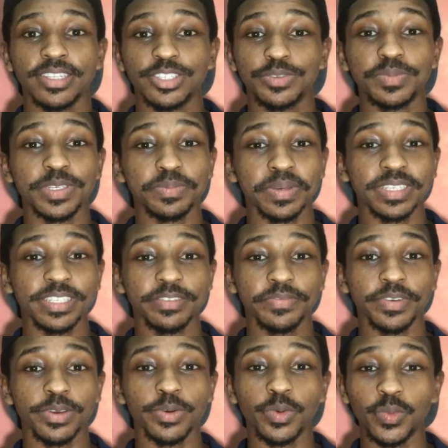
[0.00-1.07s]
And to be
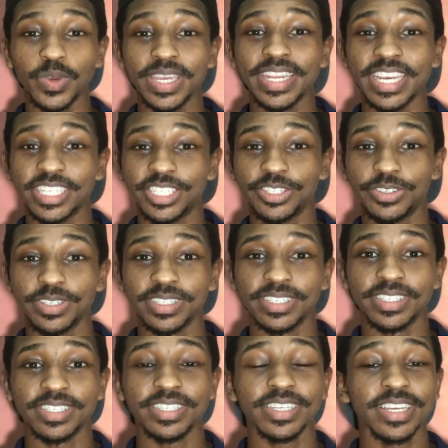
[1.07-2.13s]
specific, we
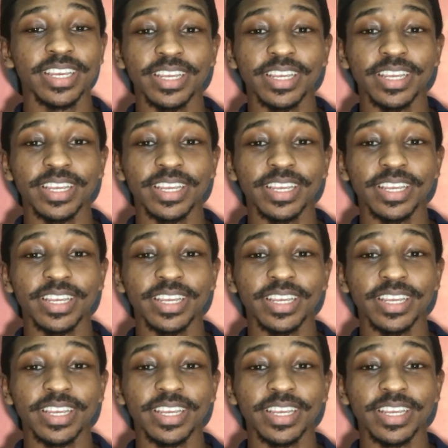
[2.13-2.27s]
Nigerians